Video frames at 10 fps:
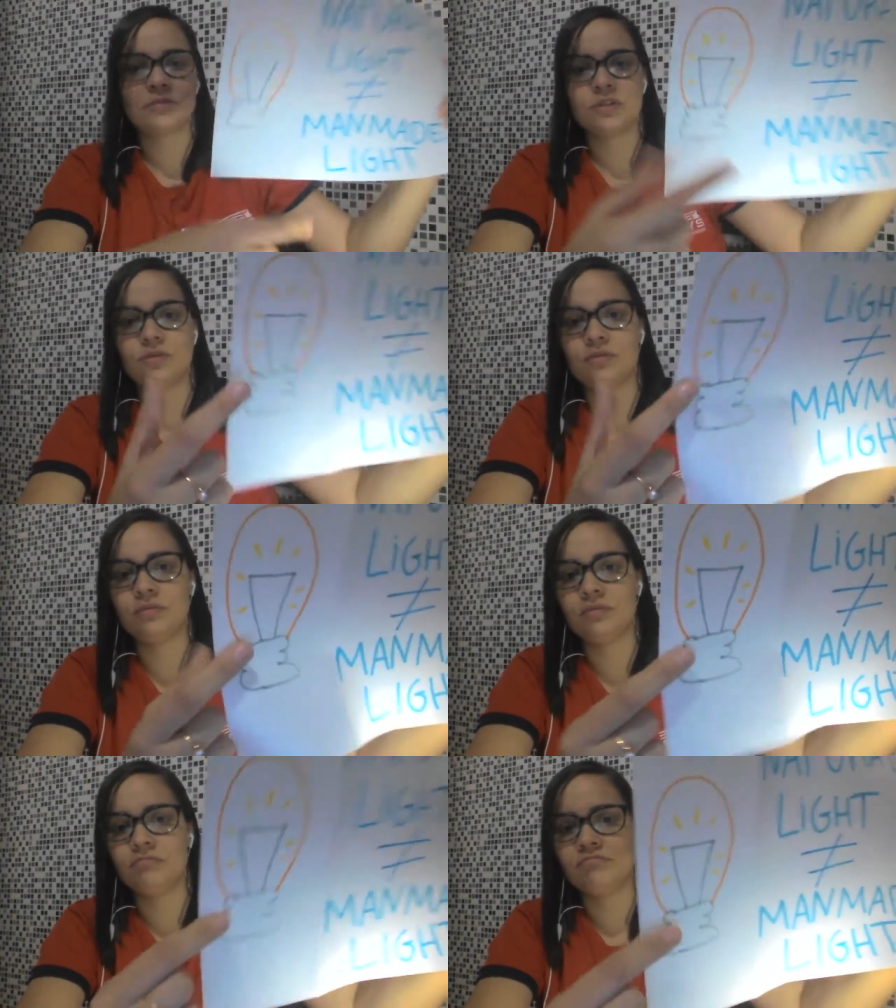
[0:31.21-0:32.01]
So,
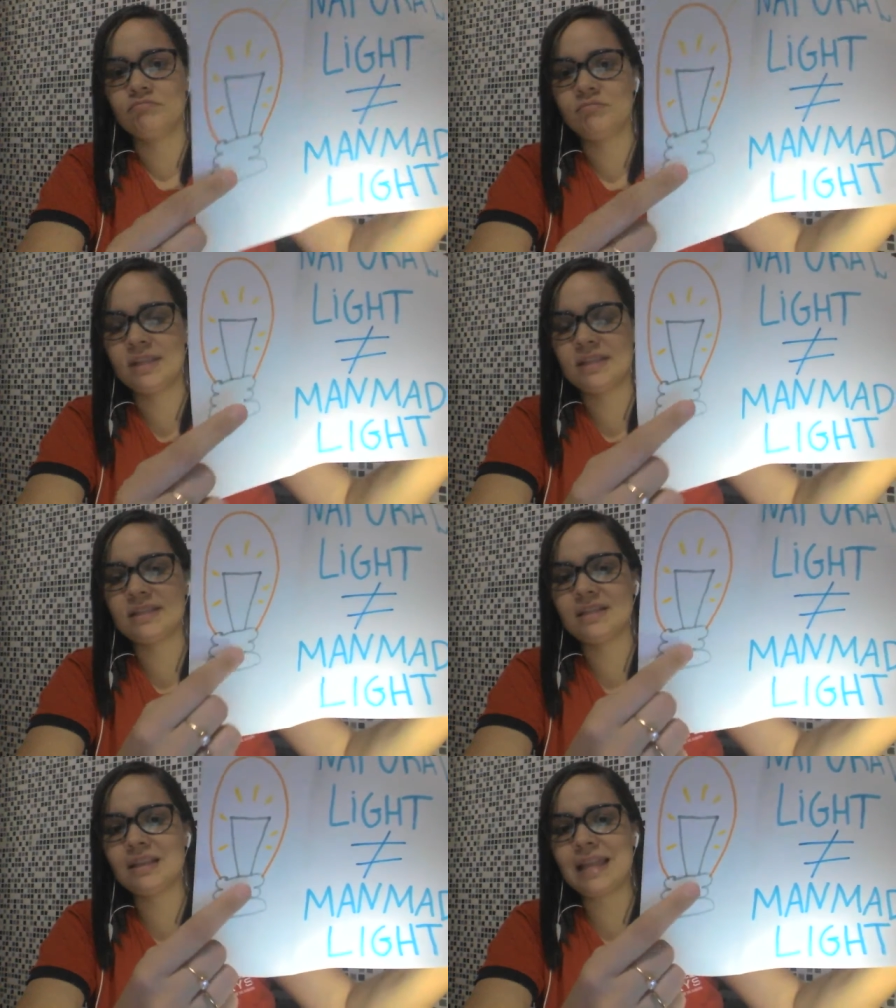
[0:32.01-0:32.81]
this
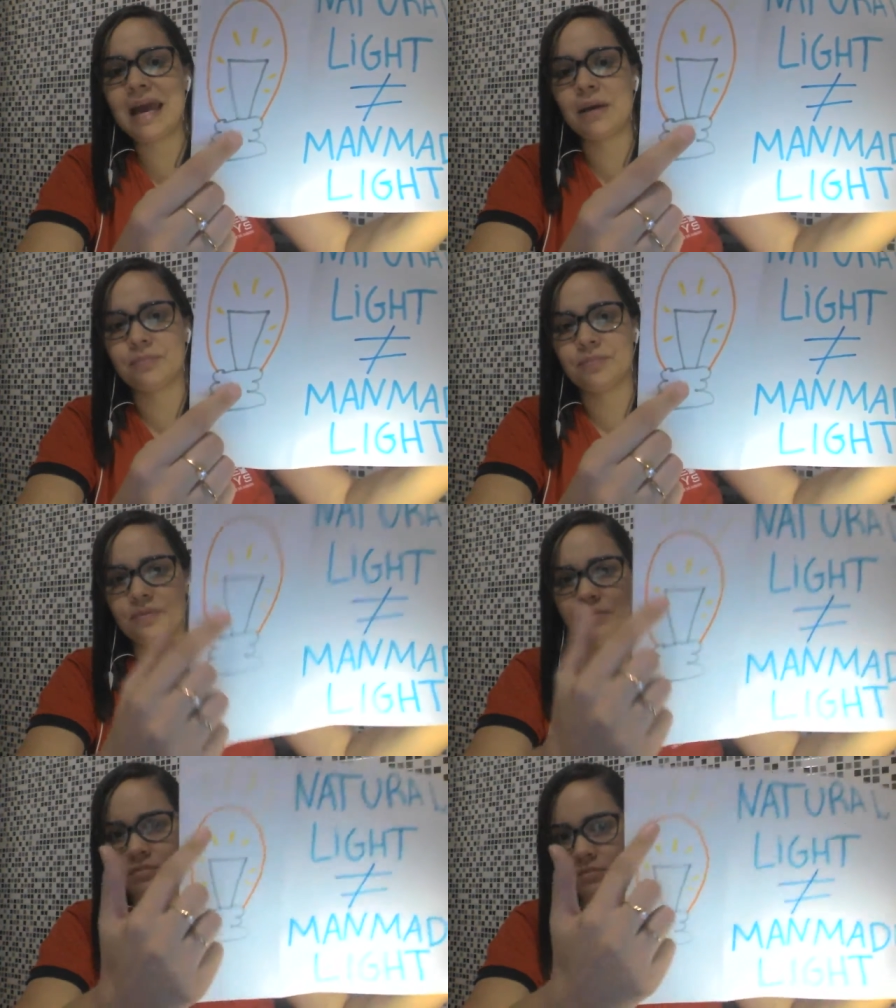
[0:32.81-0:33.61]
is a lamp,
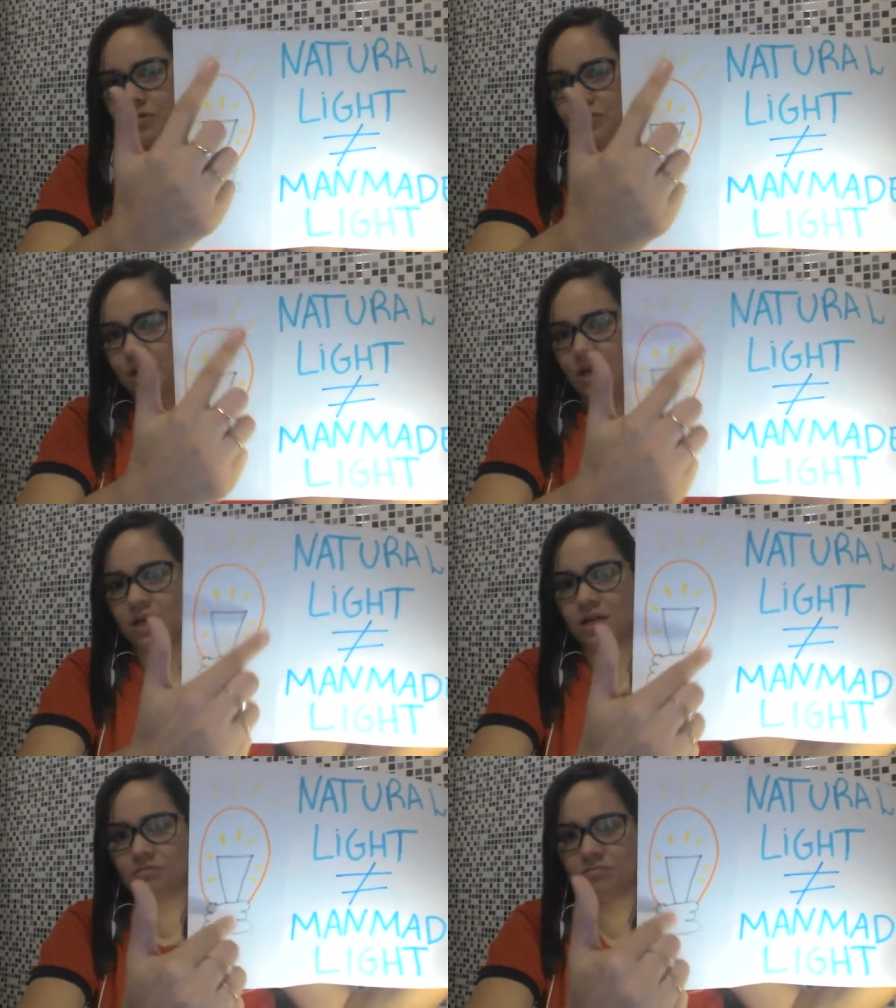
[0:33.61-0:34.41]
okay?